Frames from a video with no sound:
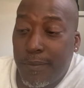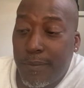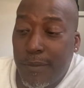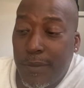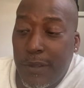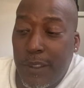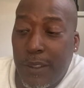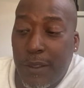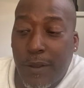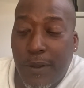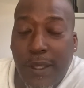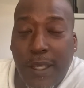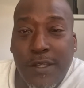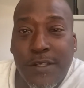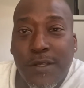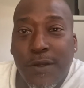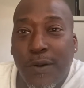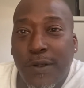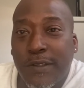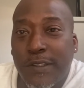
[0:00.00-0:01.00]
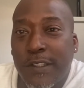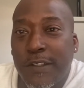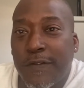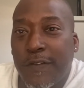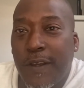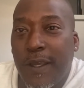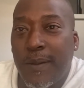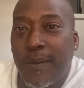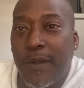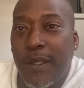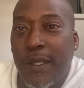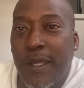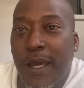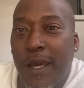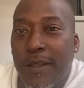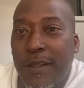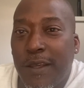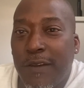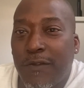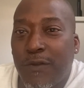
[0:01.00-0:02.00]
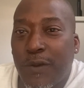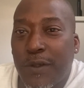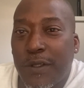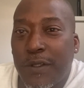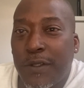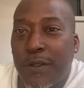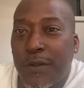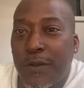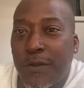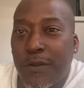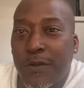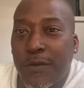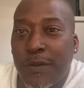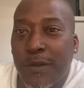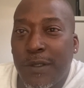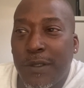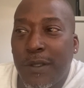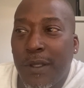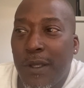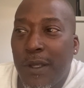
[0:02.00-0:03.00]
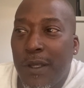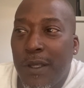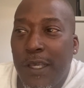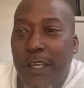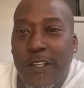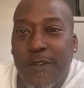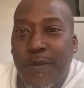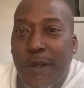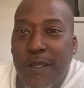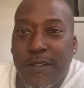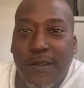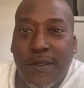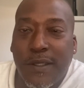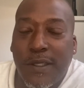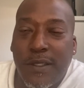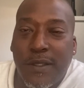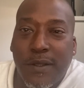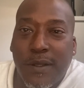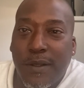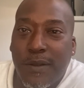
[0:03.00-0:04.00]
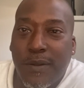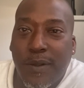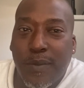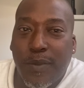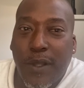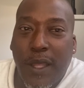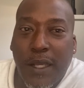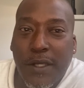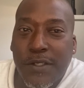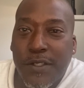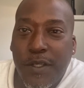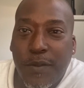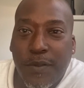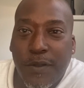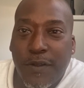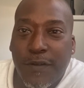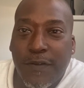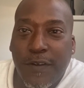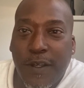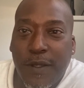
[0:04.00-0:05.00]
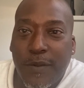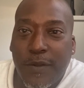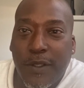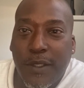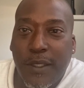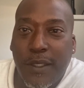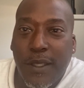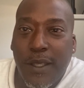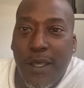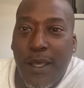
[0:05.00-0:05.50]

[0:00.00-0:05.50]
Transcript: They show us his family and how they've ridiculed him, and he's basically the black sheep of the family.